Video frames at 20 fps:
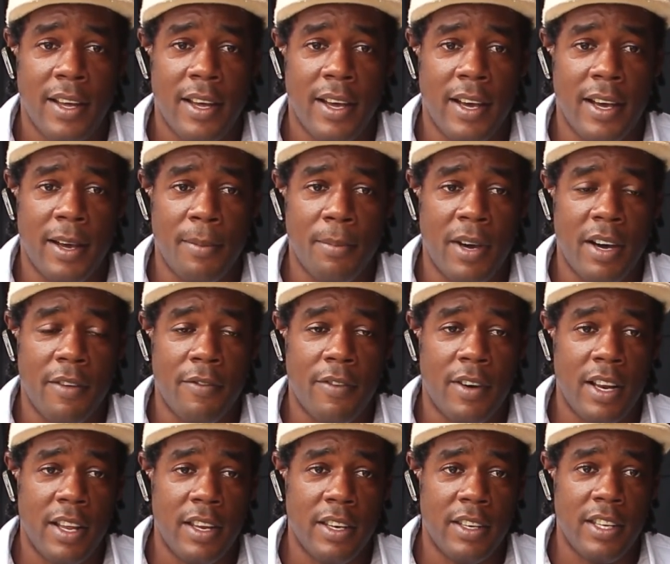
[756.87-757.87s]
I
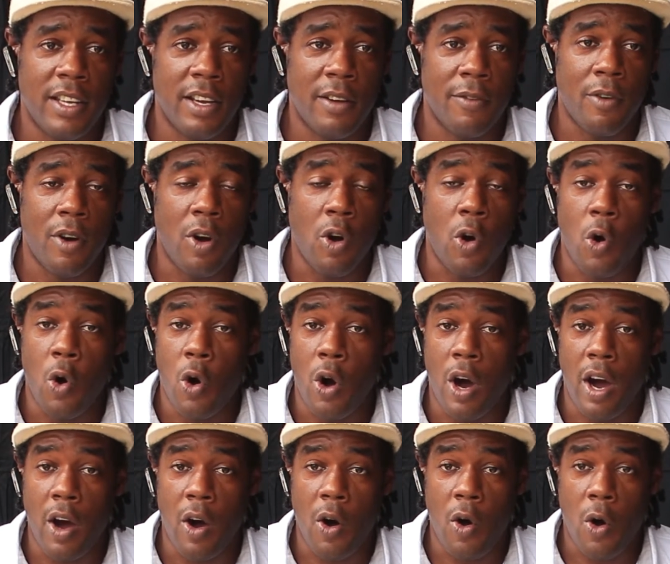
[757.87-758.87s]
volunteer for
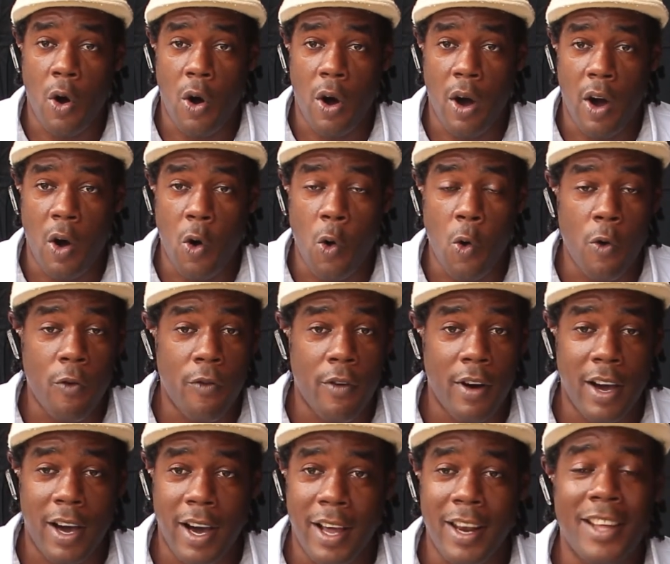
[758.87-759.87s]

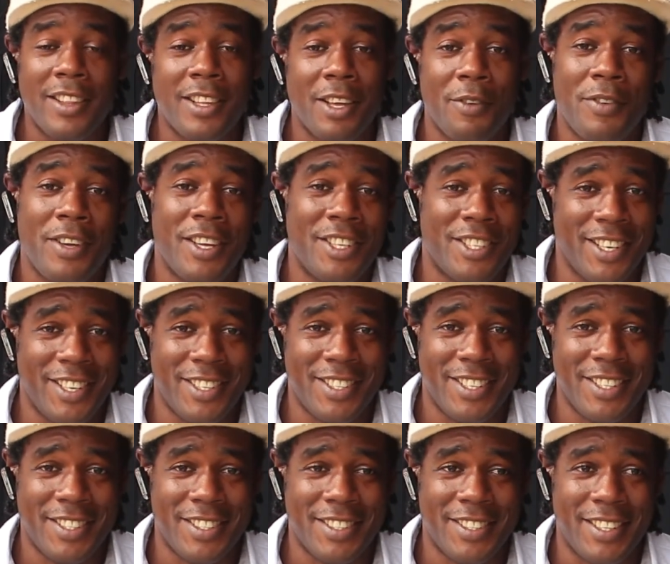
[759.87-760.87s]
over a lot of
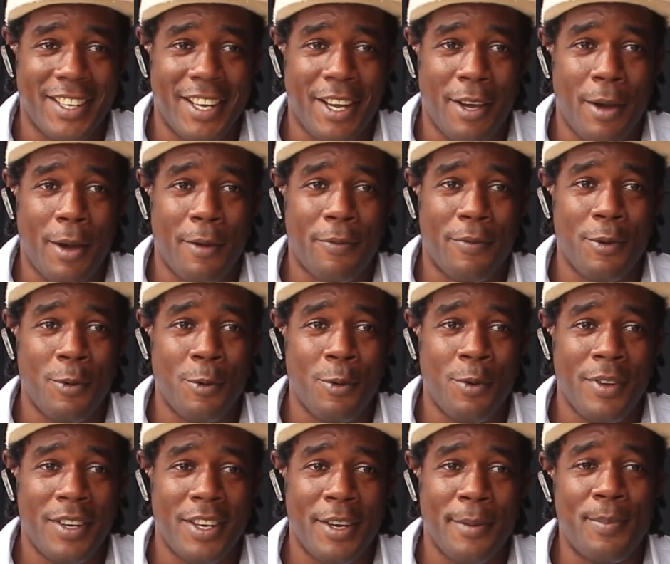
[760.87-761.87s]
agencies, a few,
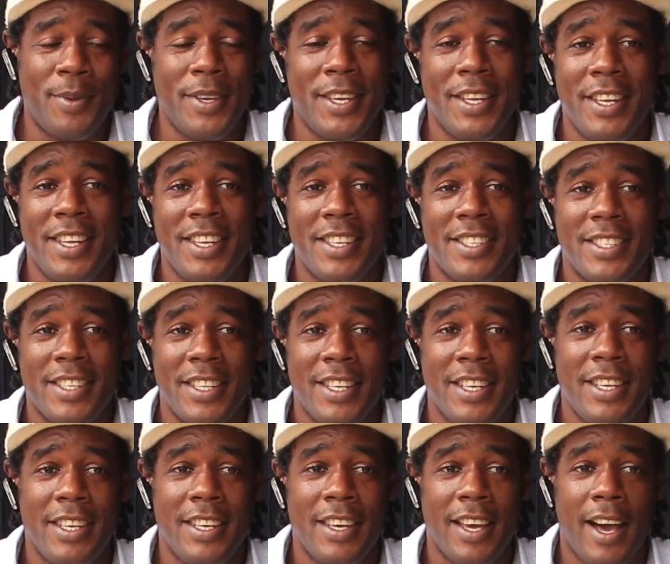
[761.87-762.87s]
the
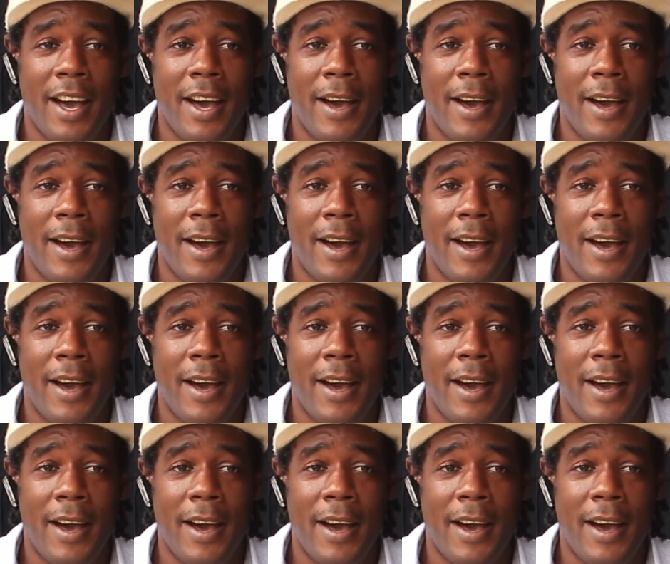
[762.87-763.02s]
PDC,